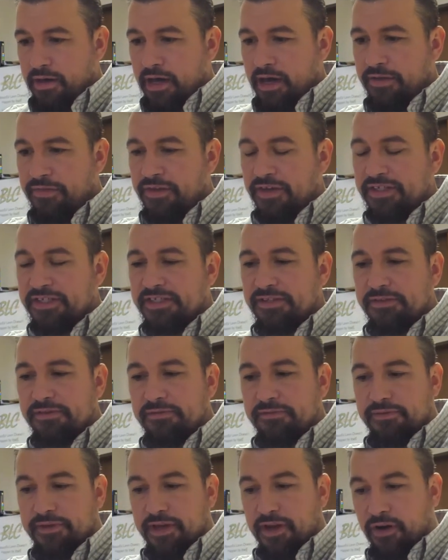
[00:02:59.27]
And this,
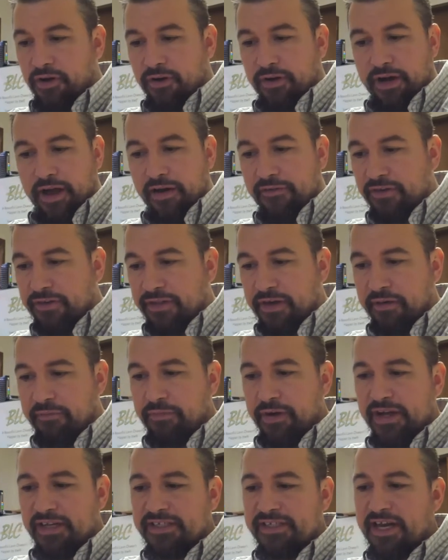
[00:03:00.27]
you know, everything
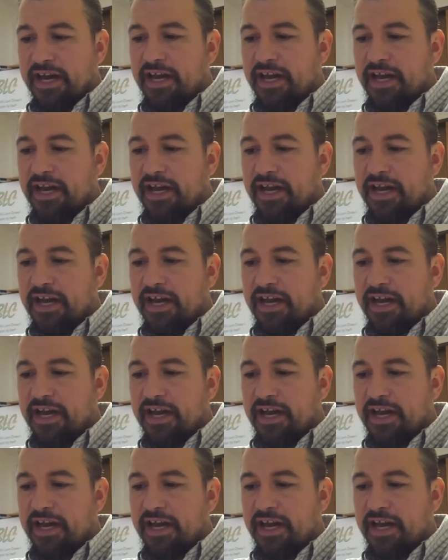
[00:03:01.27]
breaks